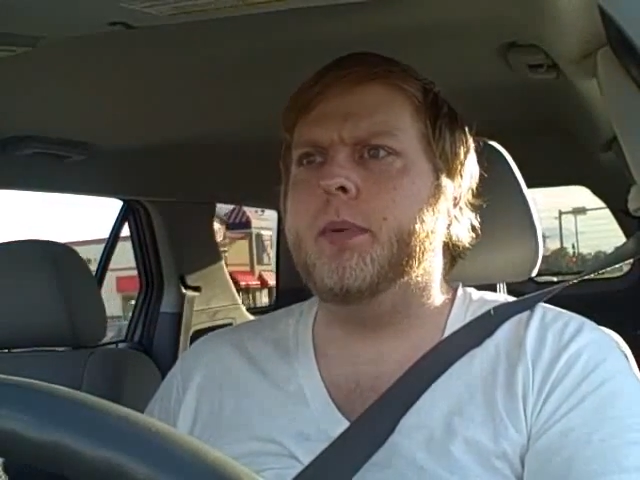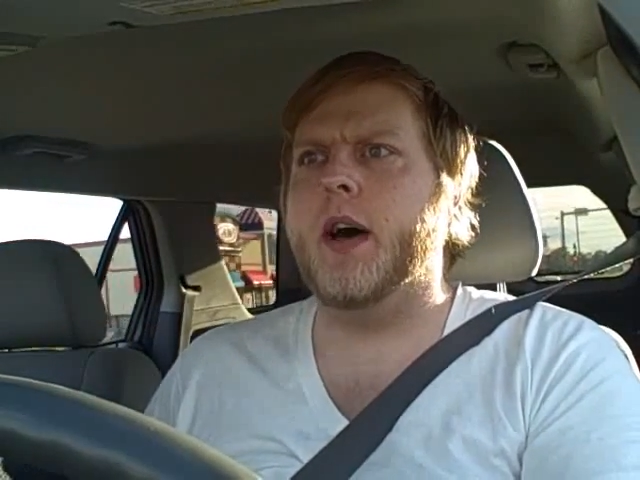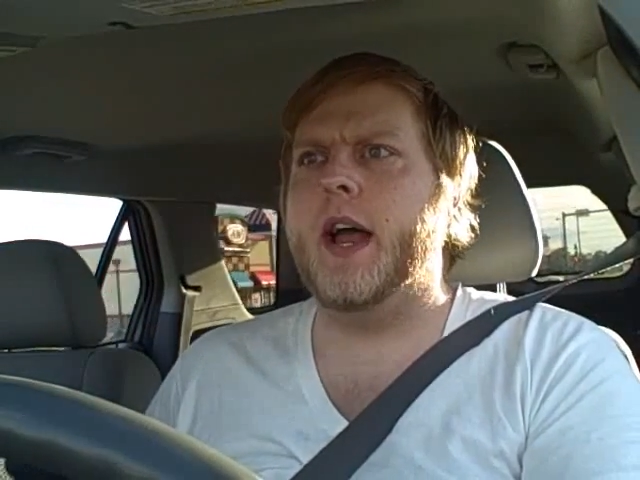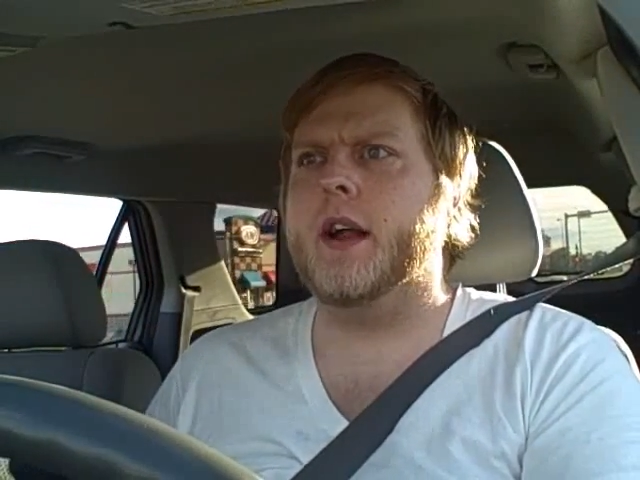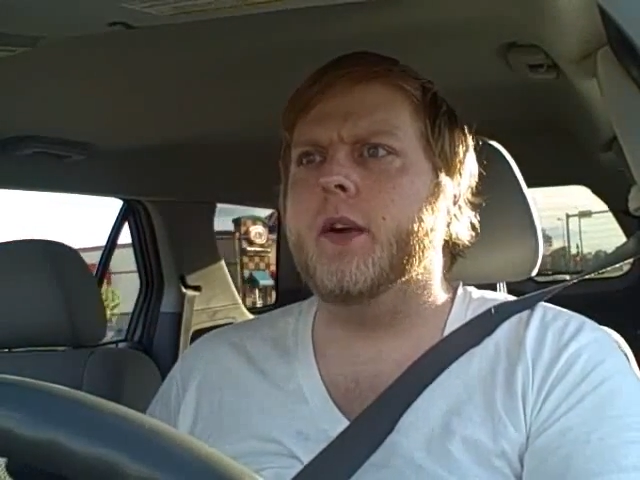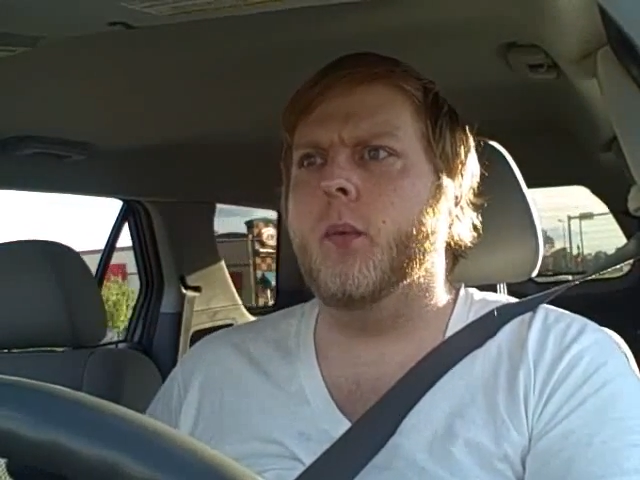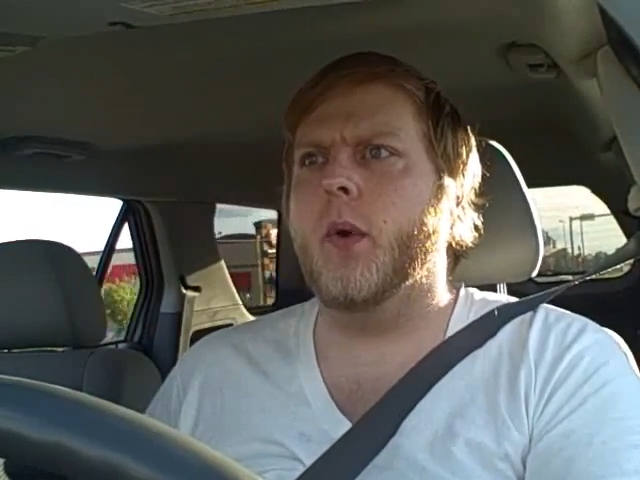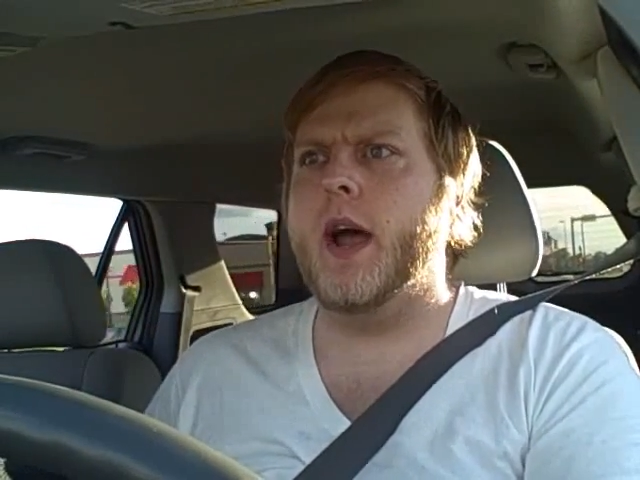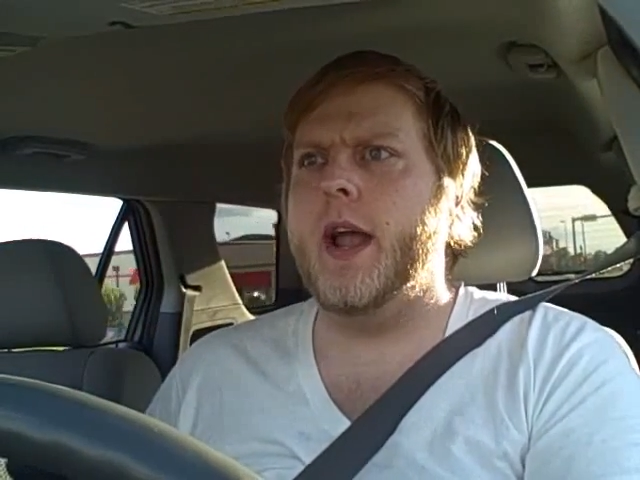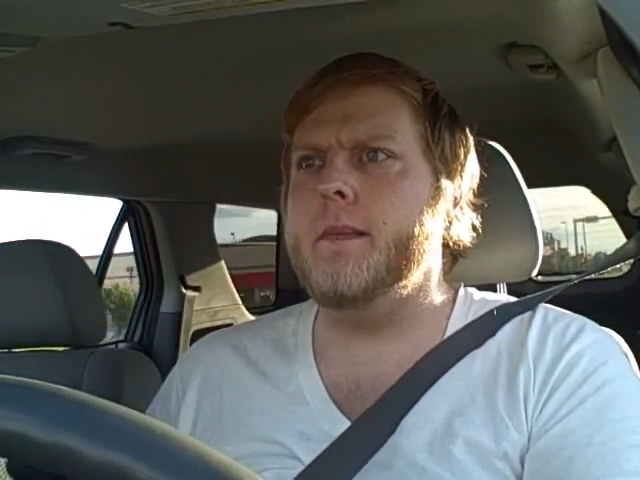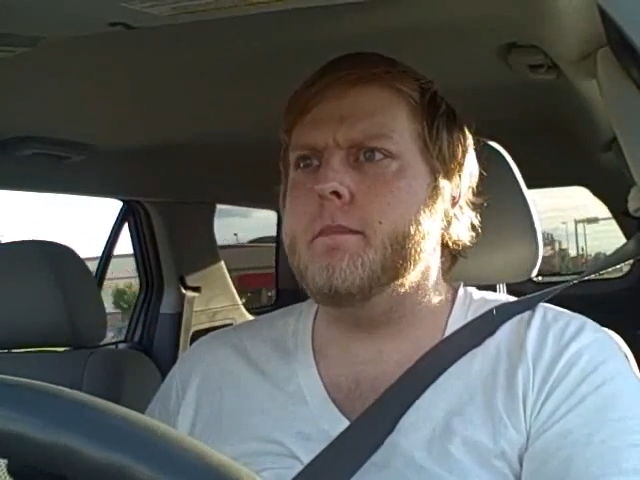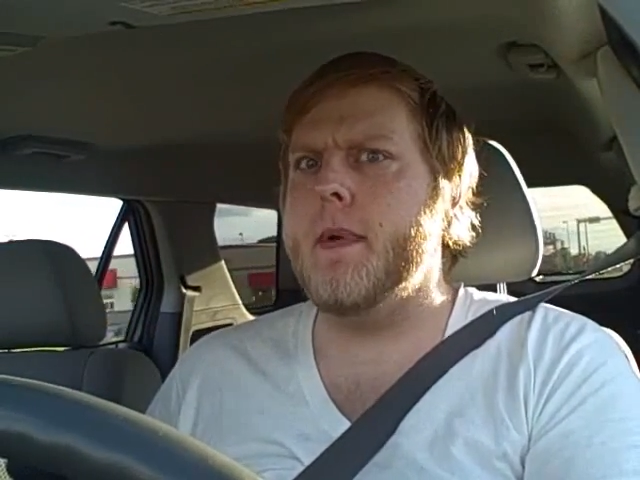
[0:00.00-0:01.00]
black or
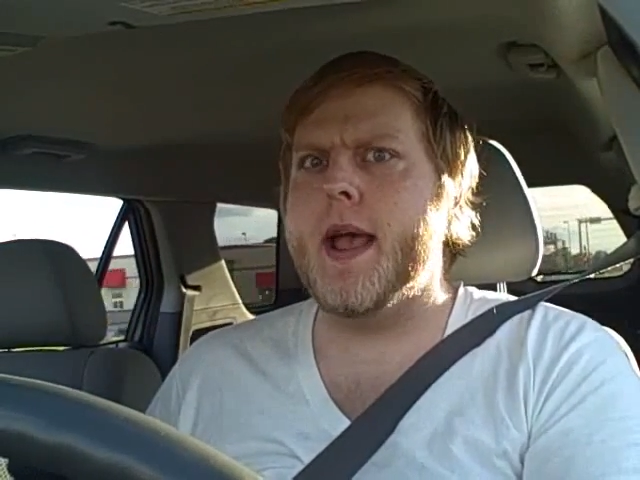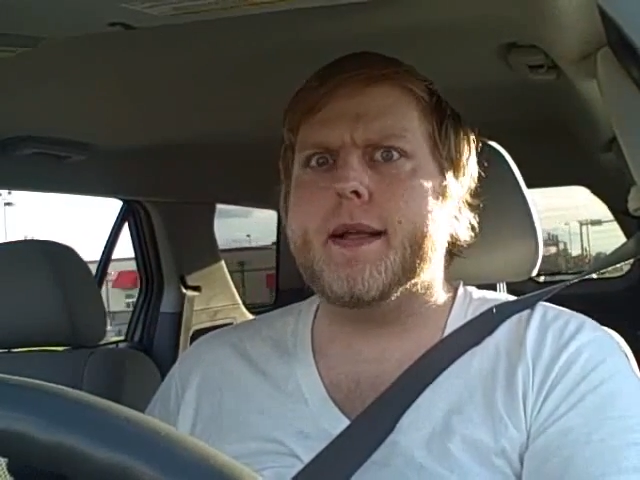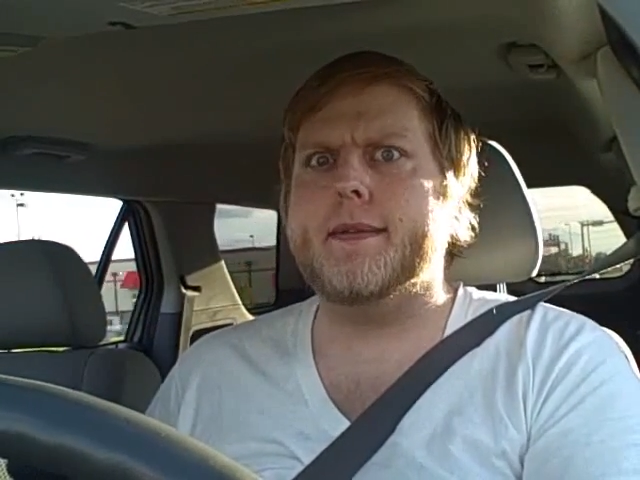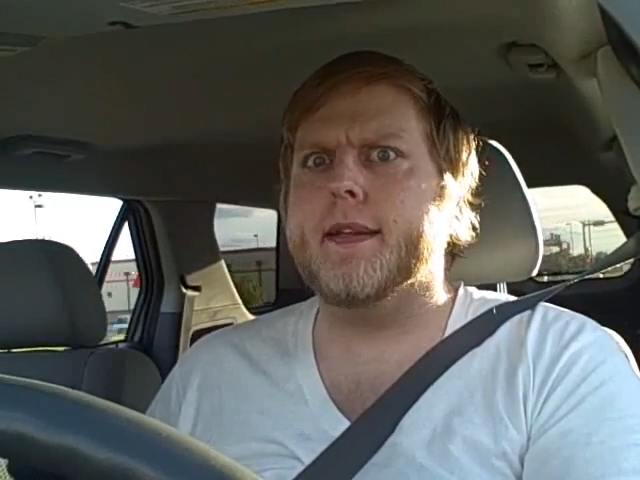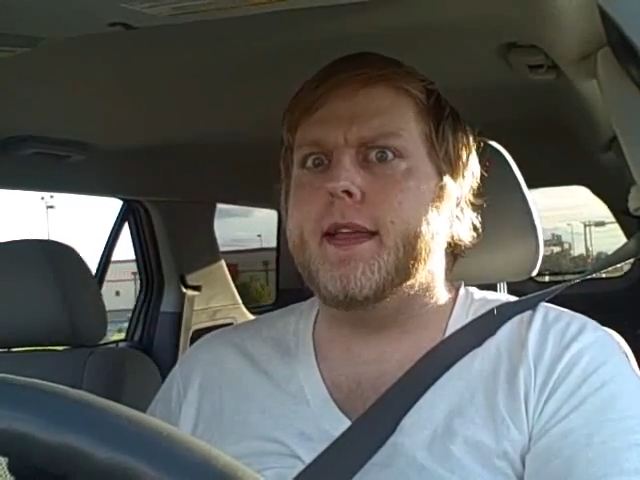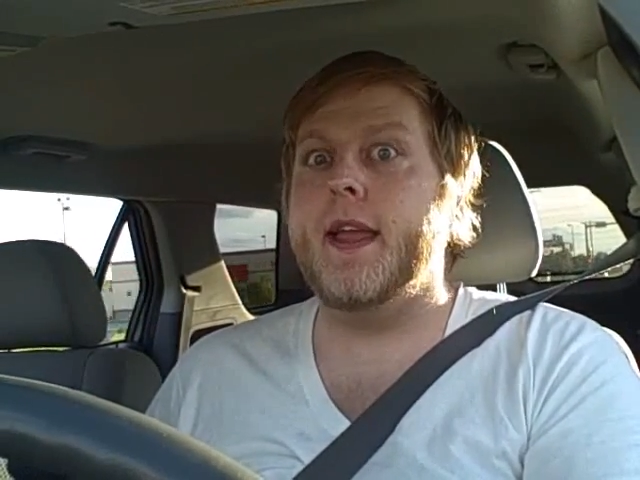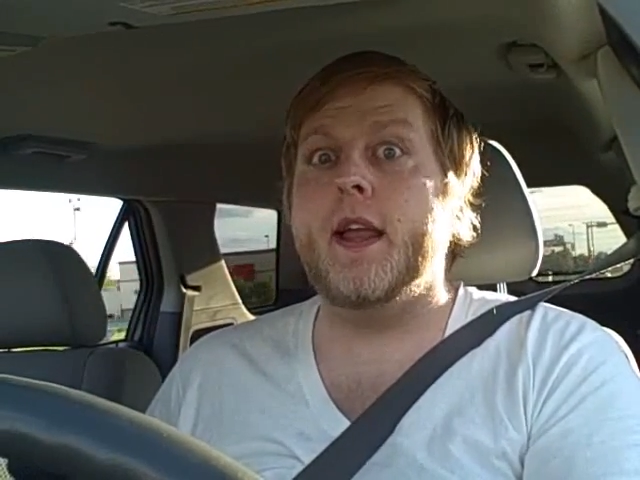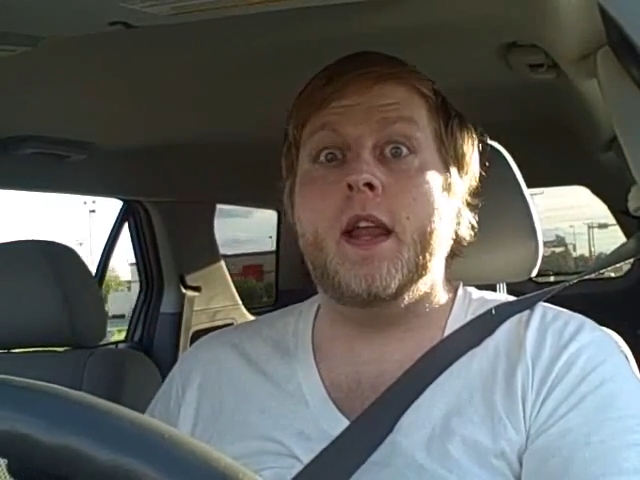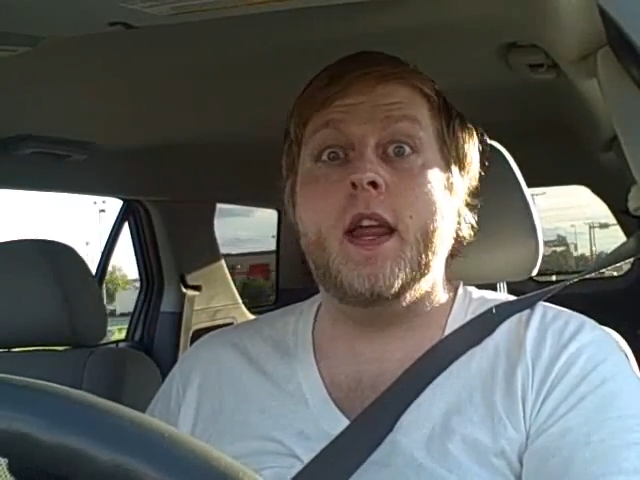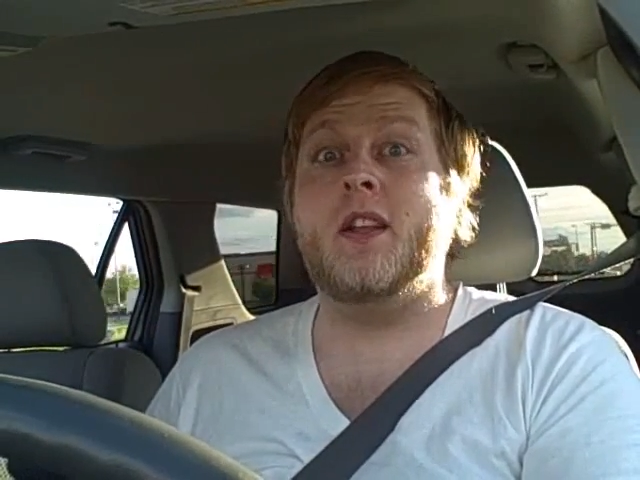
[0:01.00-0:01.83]
white, Mexican.